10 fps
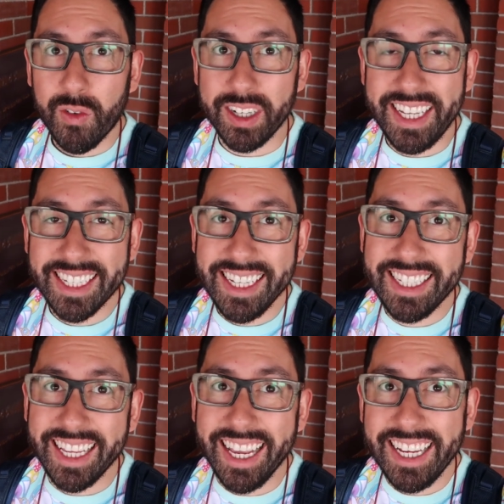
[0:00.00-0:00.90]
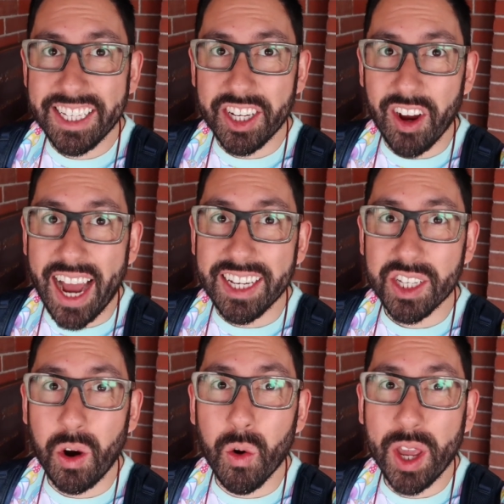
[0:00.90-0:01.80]
for Disney's Easter at
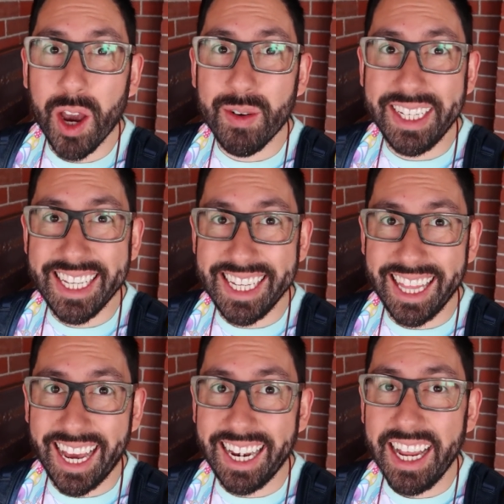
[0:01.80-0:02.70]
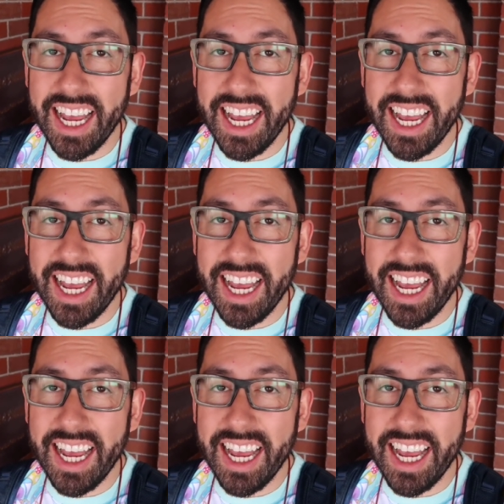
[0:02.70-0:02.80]
Tokyo Disneyland.